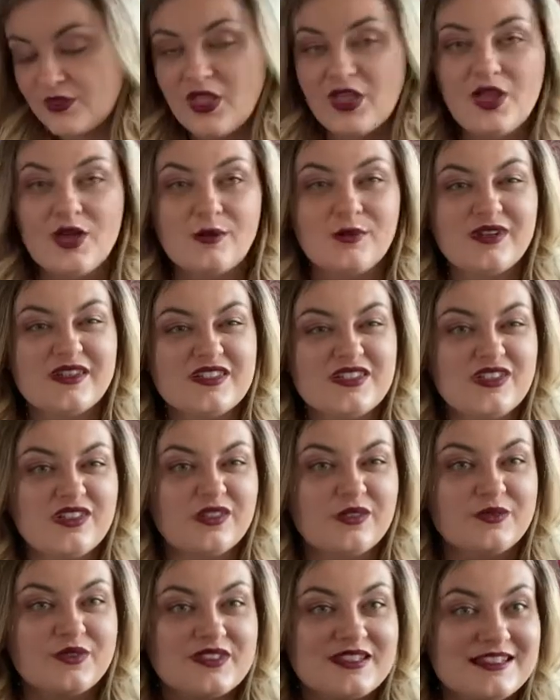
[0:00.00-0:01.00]
Plus you can
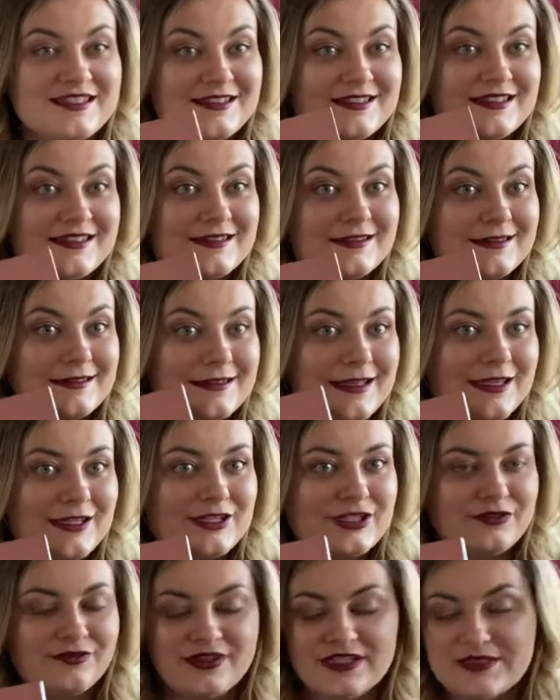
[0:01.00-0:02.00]
resist Disney
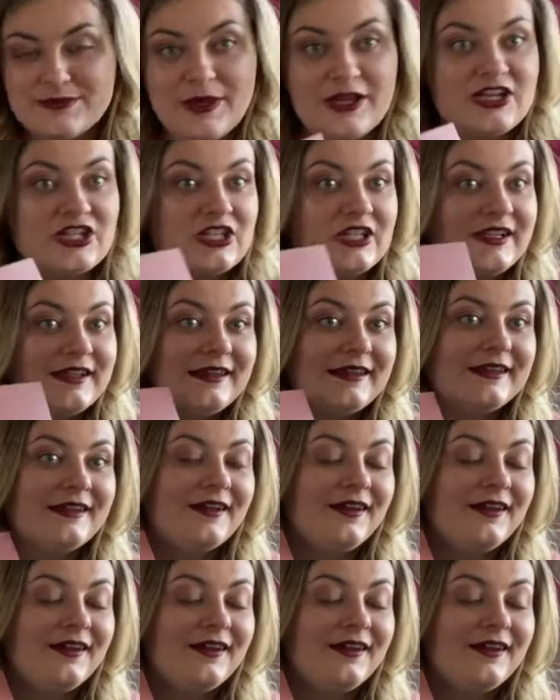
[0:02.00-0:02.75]
stationery, especially.